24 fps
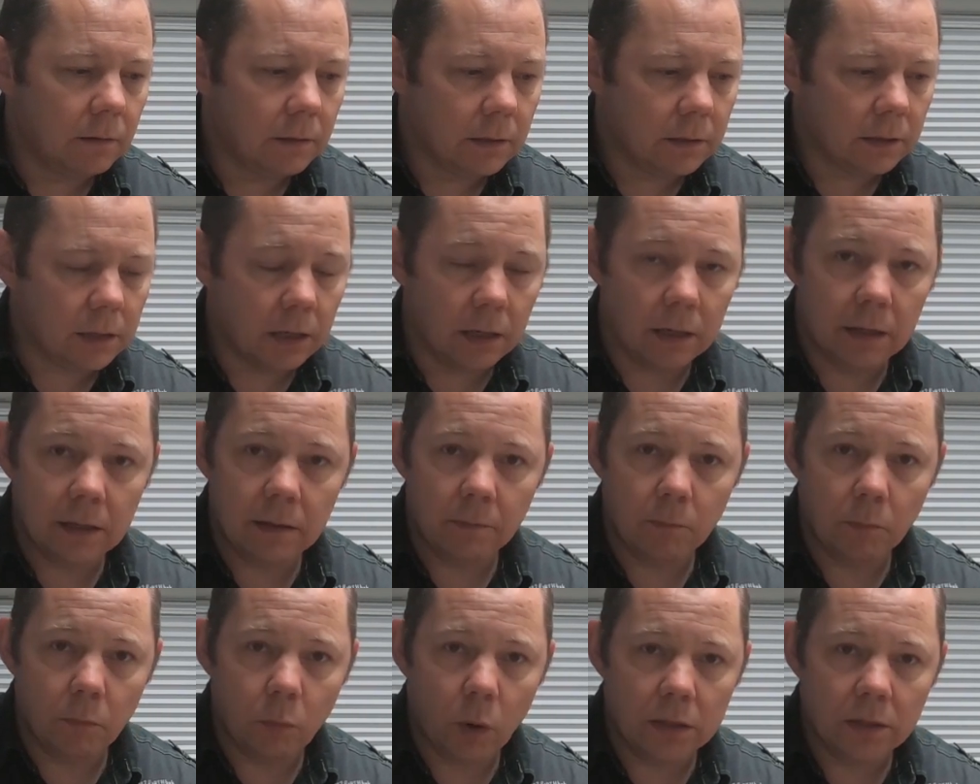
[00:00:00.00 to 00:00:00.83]
So the
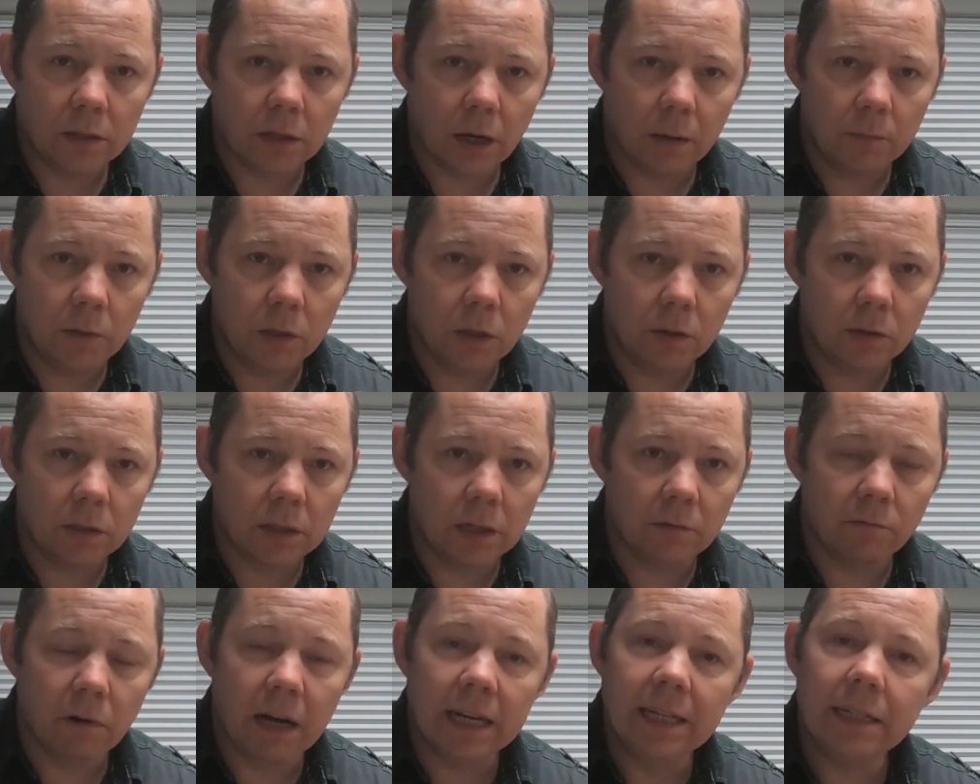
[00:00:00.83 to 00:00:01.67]
ones I'm using
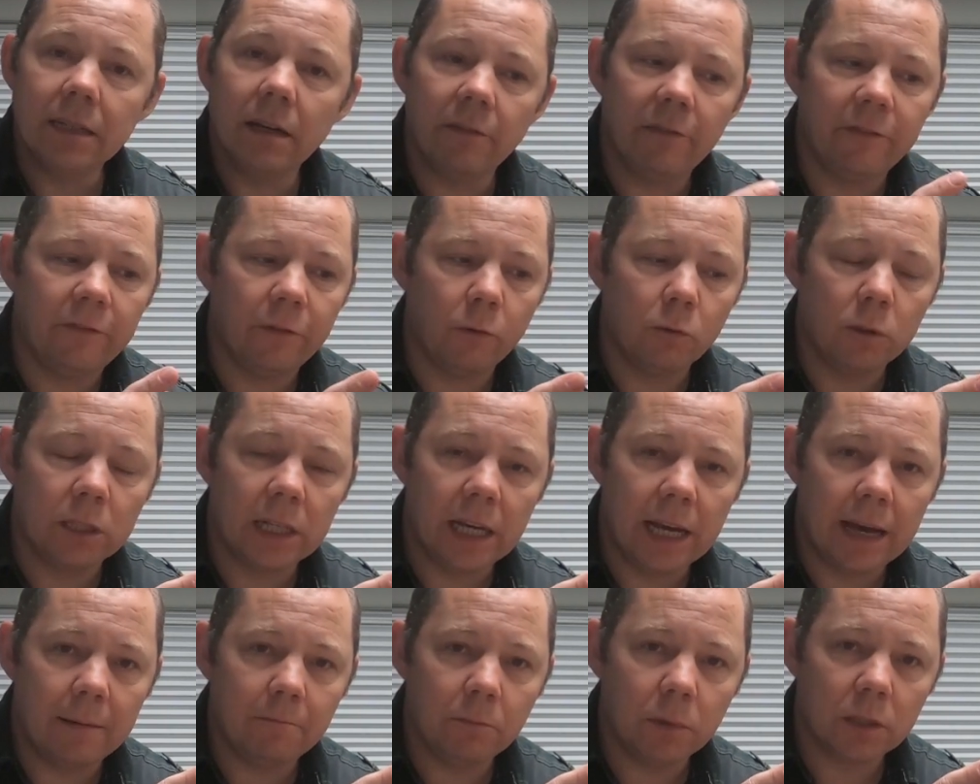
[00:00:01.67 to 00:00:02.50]
are rated at
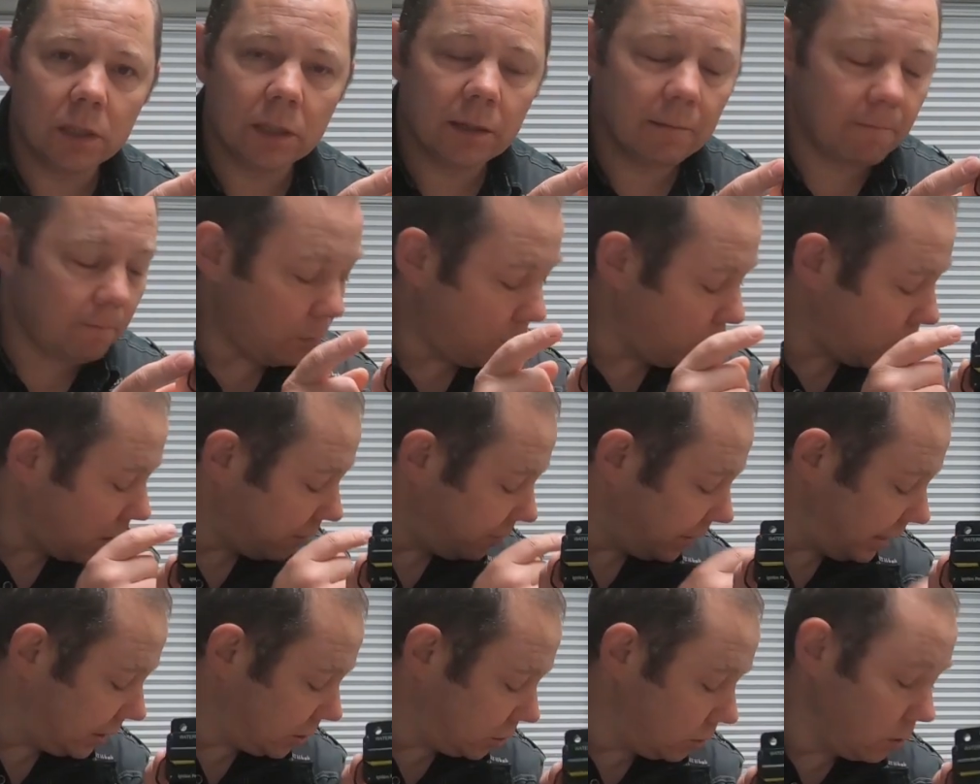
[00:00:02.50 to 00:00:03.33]
40 amps, my
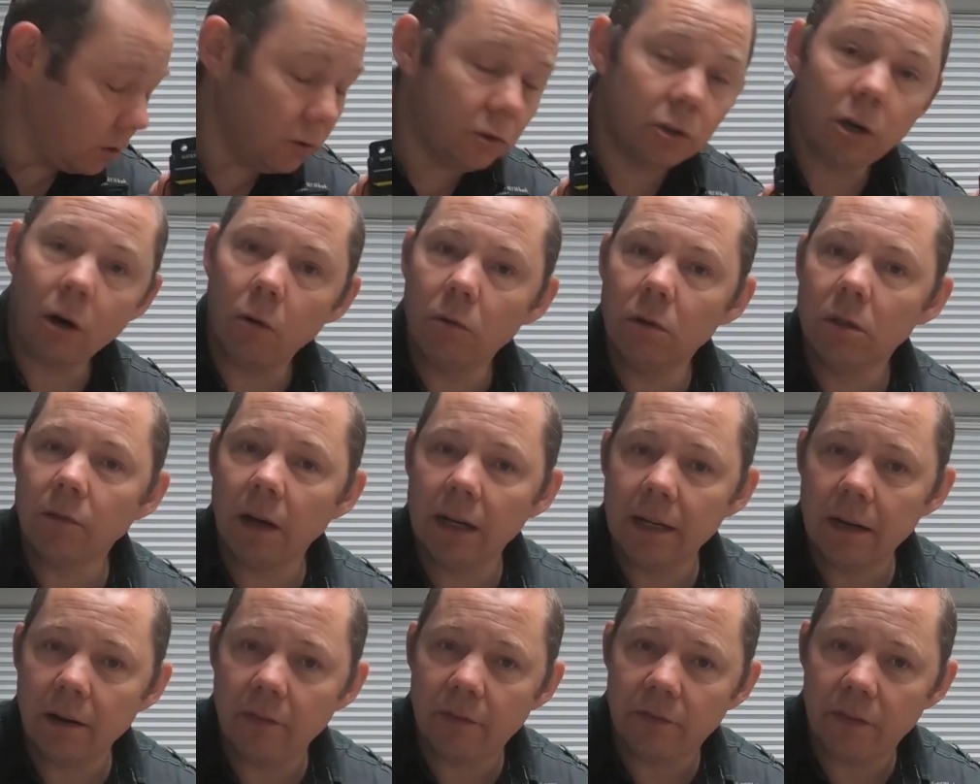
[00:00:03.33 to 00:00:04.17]
Victron controller is
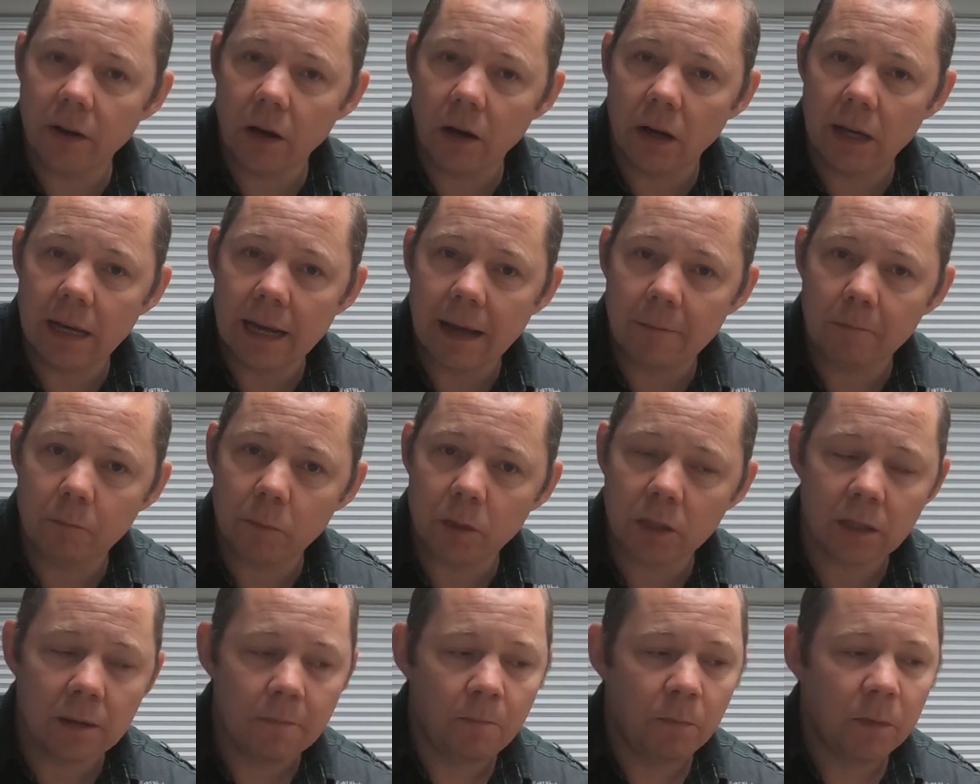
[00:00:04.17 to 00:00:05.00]
rated at 30
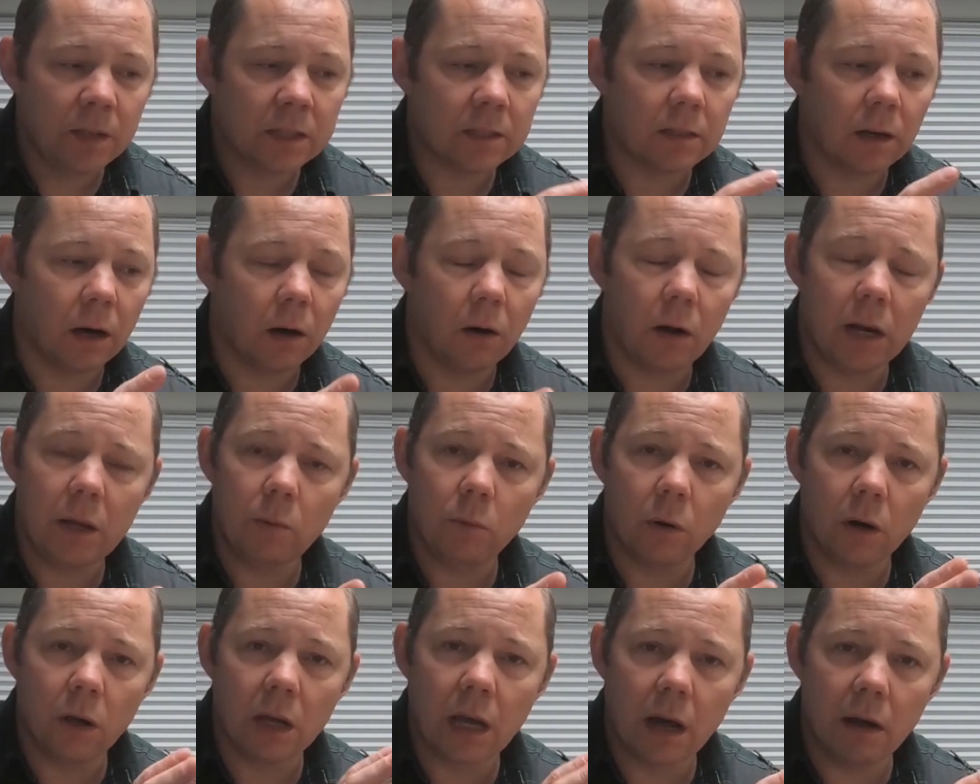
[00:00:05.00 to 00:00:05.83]
amps, so I only
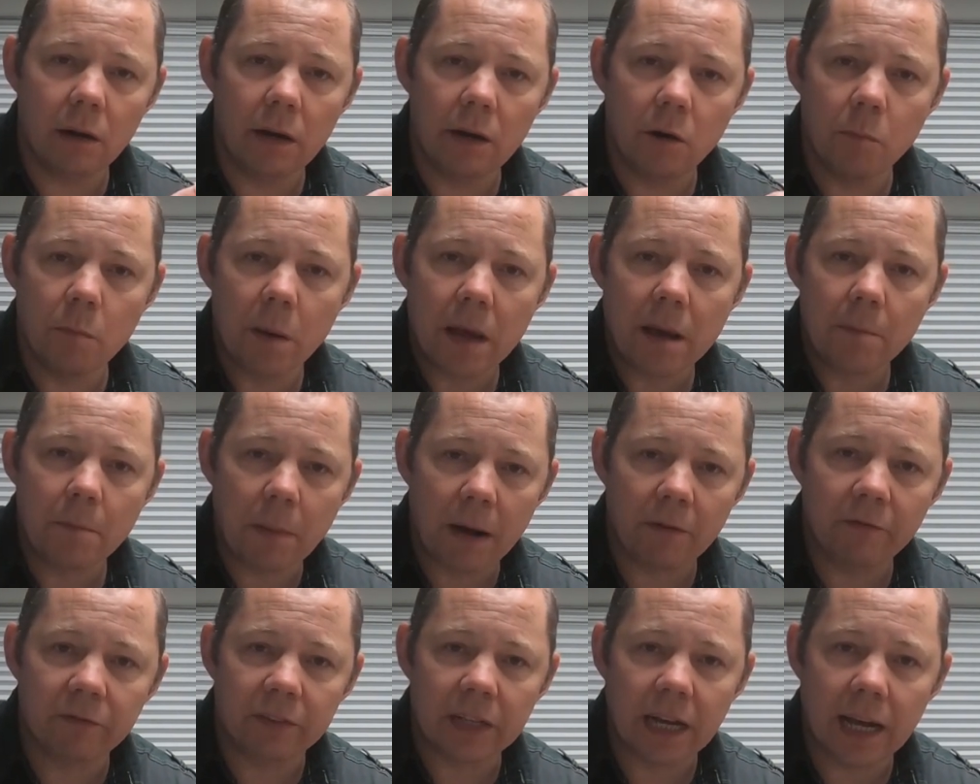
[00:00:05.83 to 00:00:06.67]
want to go a little bit
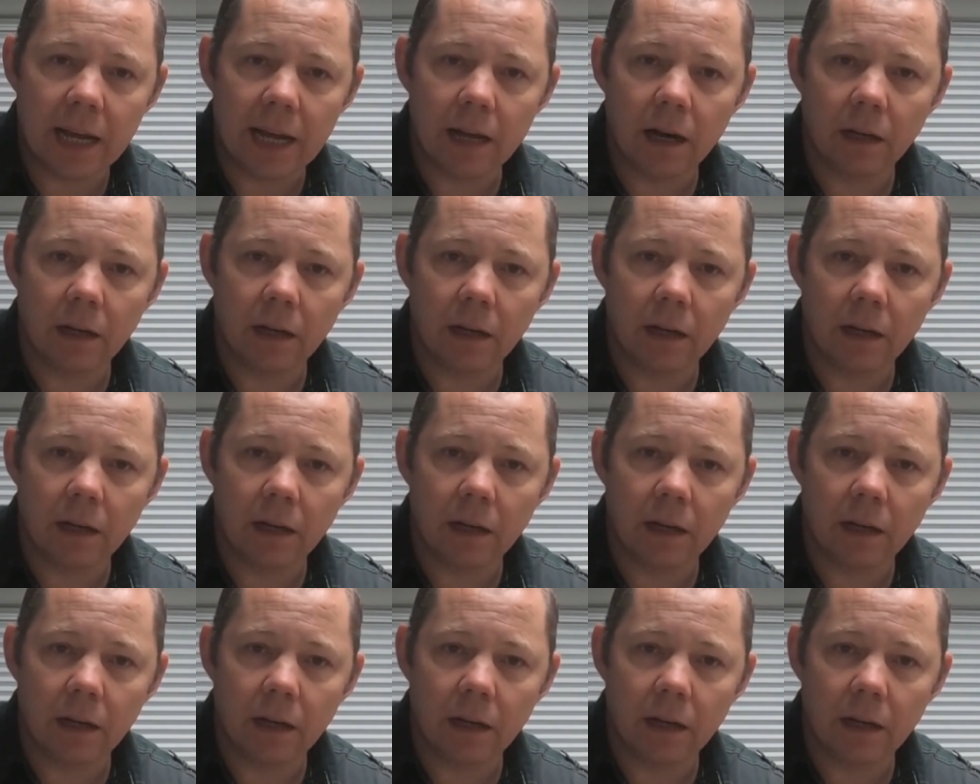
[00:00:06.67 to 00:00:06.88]
above that.